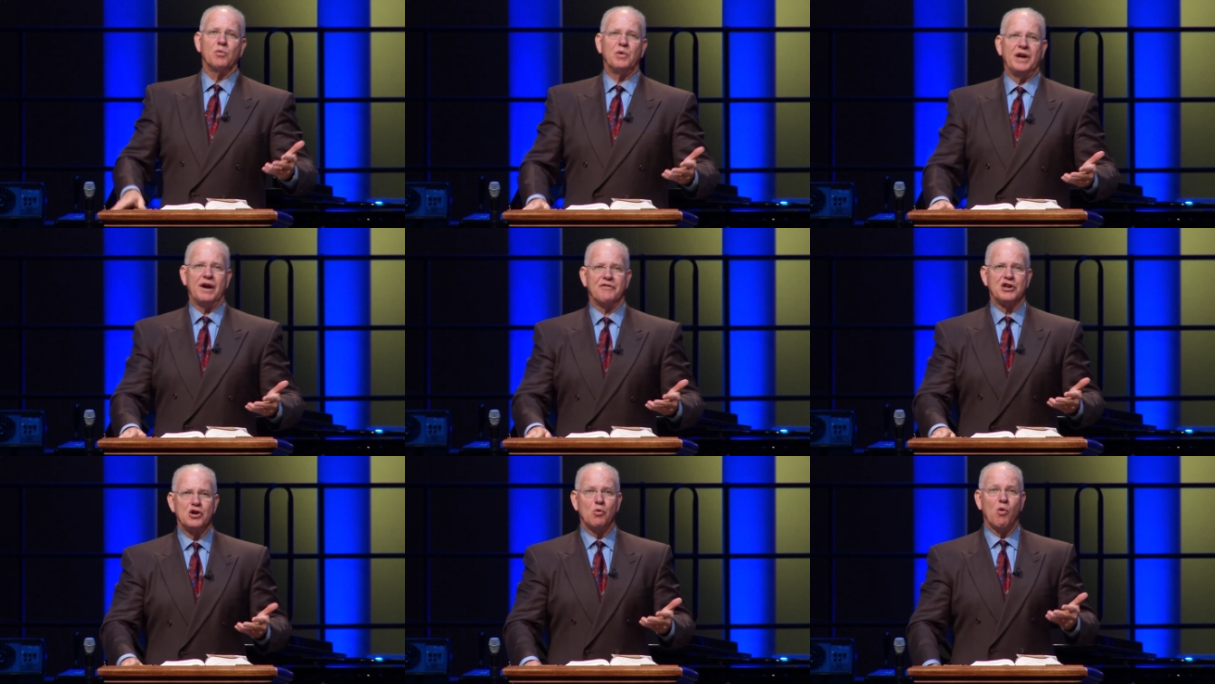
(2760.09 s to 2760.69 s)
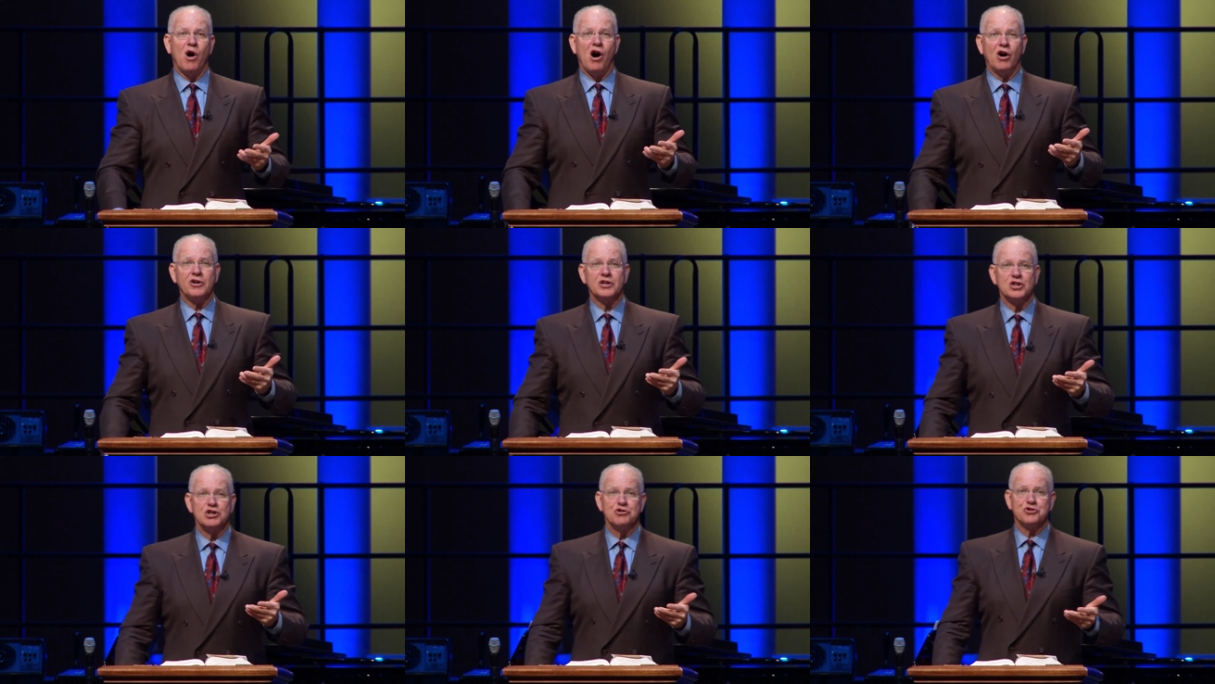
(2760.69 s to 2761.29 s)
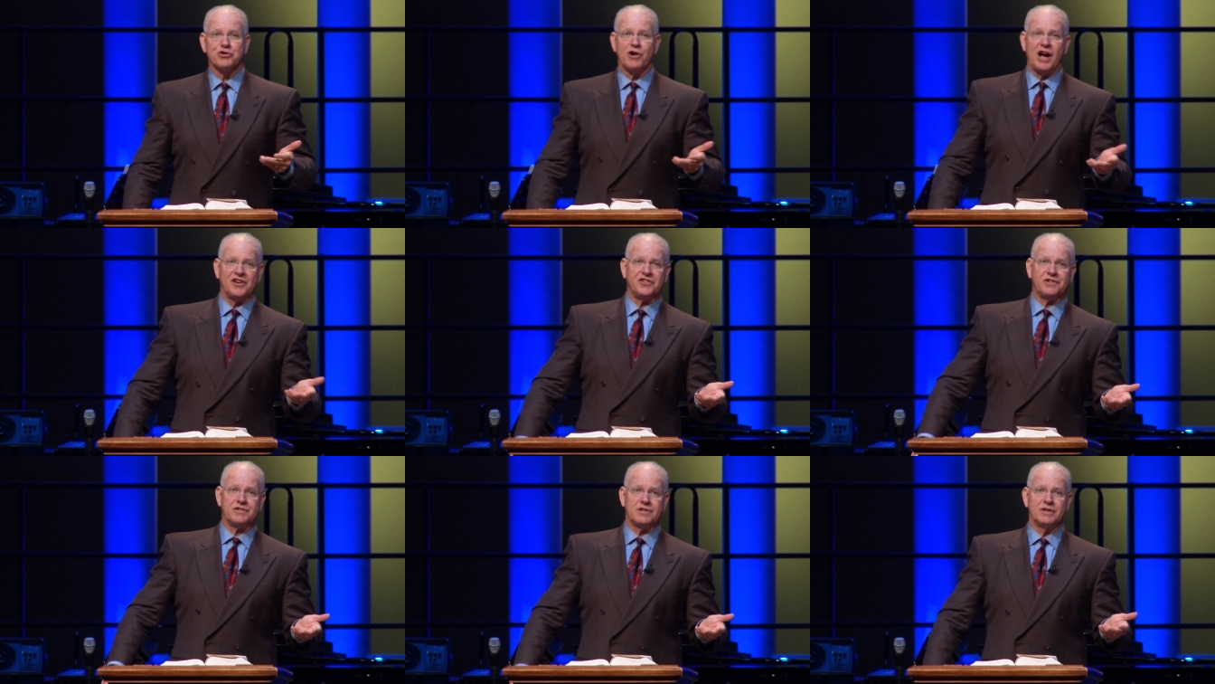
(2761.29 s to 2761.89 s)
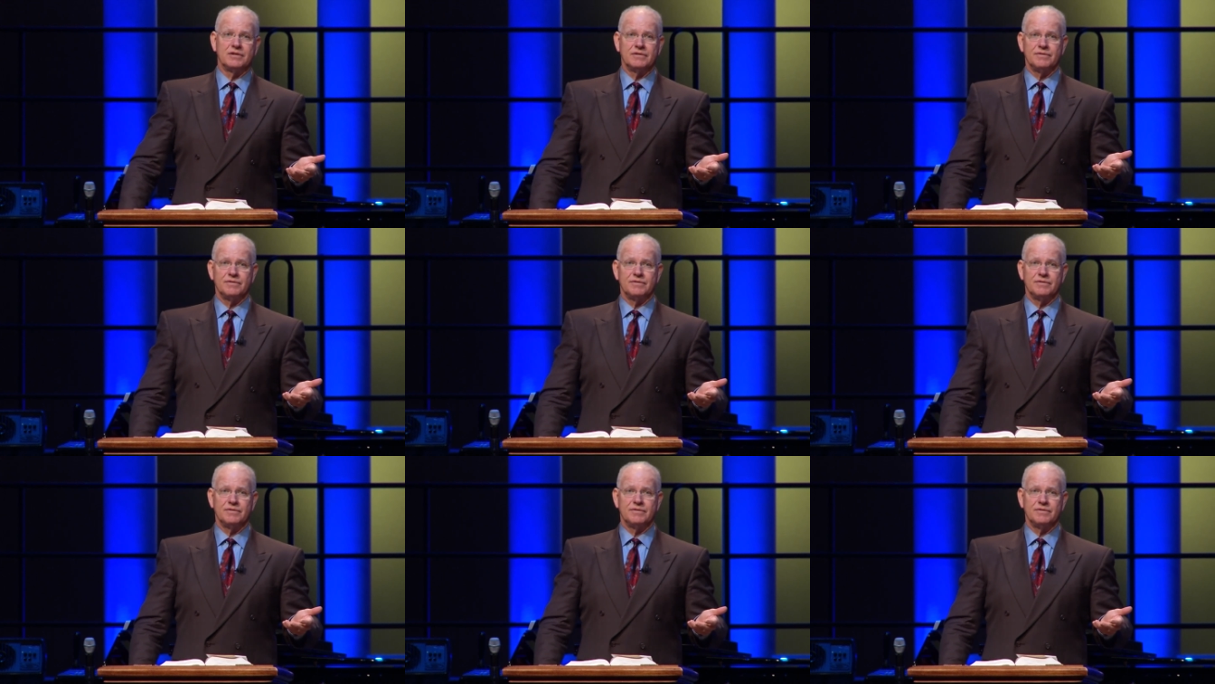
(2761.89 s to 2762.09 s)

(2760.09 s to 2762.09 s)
Whenever you walk, you trust.